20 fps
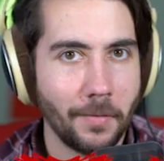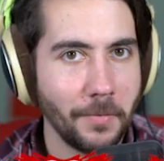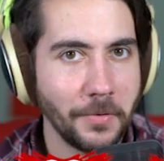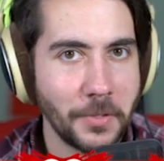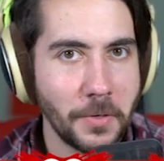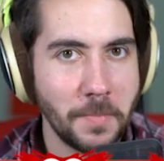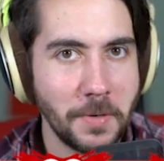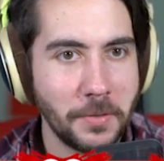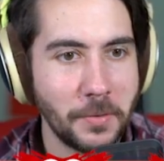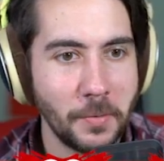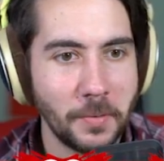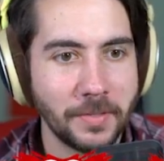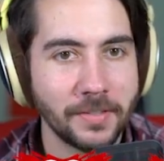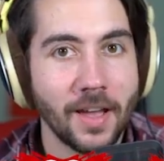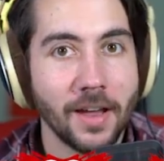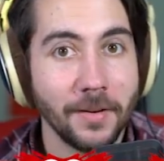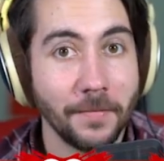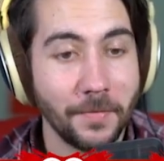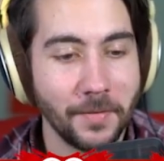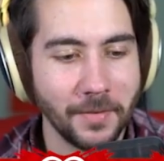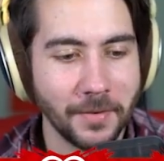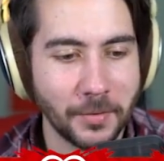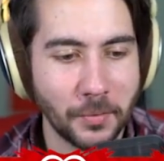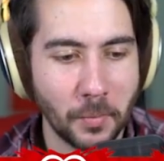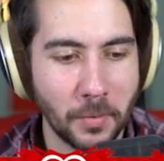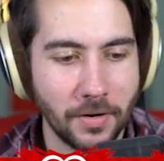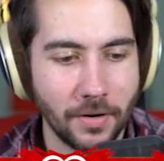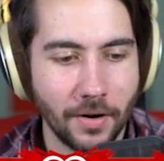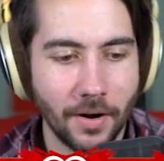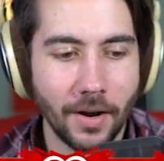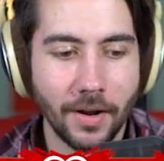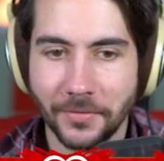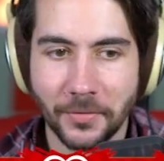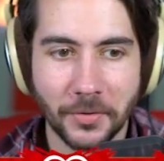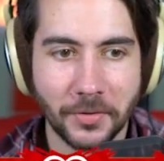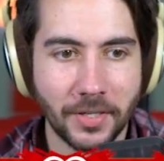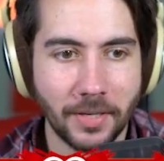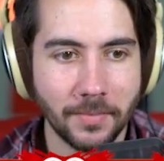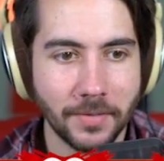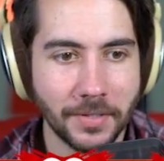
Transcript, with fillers: want you to be too excited for this one, all right? It just seems